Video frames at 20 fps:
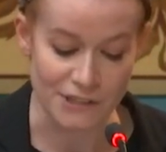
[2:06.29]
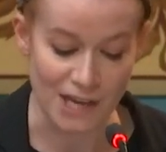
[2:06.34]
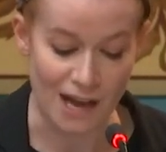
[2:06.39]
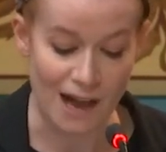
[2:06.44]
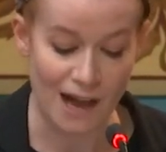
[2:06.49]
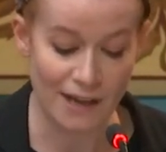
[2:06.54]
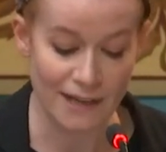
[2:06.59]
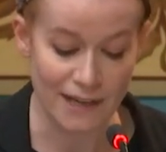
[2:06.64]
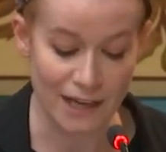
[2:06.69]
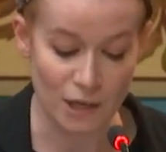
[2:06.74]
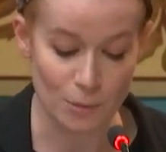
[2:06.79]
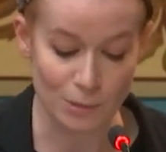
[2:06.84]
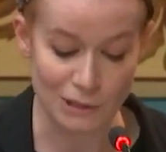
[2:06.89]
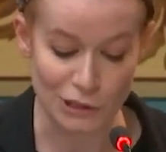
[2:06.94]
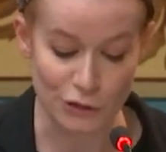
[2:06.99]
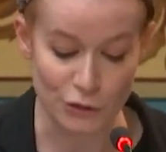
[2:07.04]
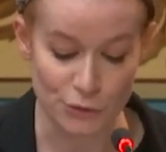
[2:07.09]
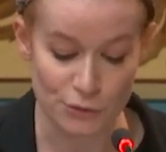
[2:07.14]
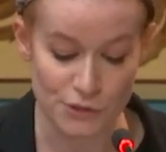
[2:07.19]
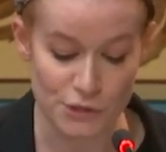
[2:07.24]
to hot air
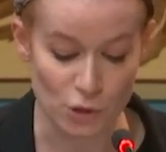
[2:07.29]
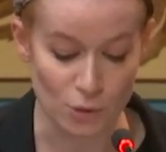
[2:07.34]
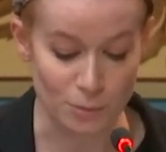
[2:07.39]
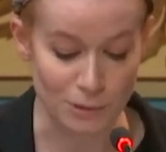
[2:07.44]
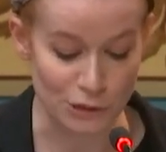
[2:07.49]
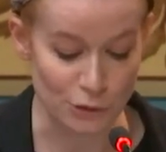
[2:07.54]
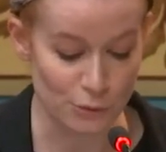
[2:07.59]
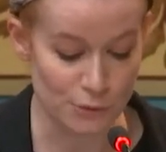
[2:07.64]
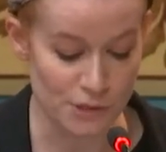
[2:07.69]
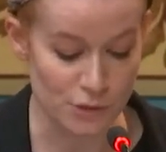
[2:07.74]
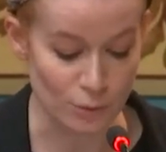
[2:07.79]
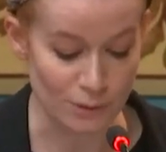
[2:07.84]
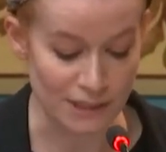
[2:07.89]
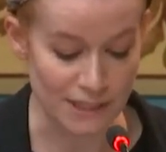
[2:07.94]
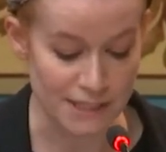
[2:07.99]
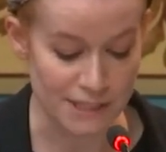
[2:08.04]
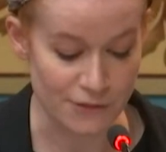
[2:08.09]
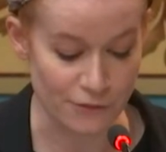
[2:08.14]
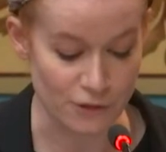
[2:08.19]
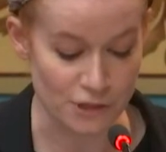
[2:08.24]
balloons or balloons
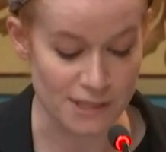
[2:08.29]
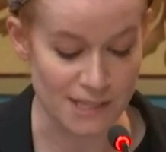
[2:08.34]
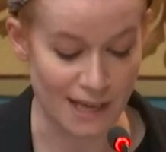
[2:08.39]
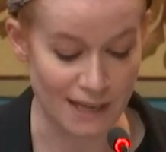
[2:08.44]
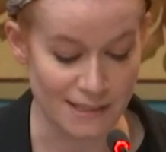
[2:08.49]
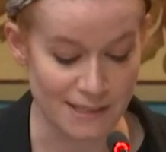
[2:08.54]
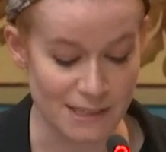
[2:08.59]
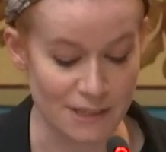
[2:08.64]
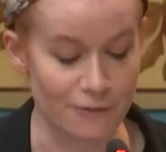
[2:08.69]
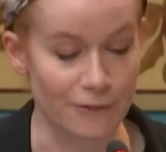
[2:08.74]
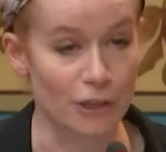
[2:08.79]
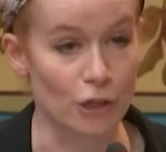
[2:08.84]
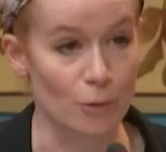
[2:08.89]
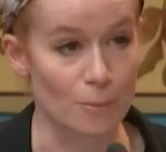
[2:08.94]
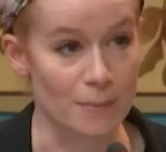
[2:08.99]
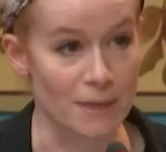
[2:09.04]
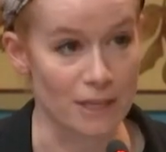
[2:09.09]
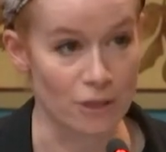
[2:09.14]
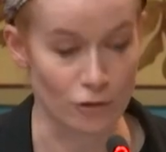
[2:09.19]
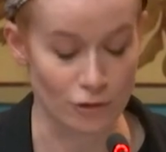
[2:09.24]
released for scientific or
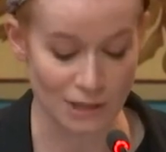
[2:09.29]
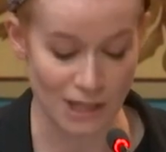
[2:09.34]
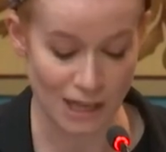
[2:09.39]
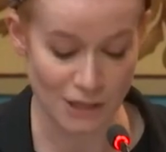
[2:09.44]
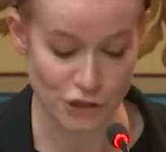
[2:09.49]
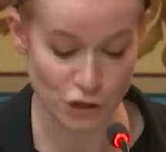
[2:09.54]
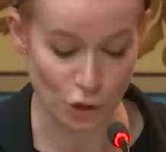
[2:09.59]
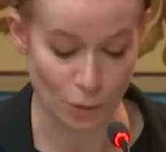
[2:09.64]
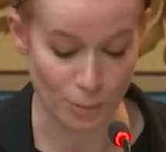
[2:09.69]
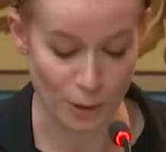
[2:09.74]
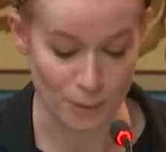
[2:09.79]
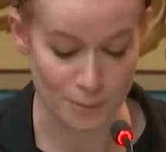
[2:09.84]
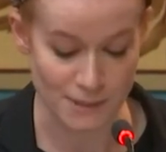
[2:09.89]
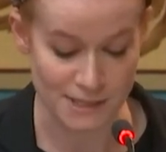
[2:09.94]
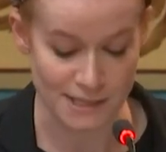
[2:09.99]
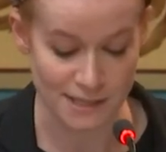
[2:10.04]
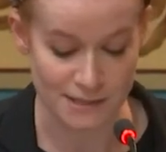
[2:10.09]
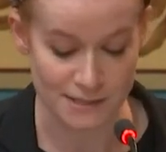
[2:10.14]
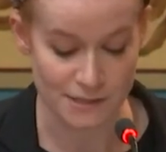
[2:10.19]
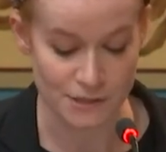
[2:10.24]
meteorological
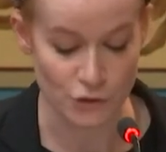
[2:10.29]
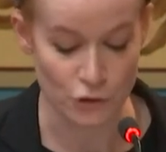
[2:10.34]
purposes,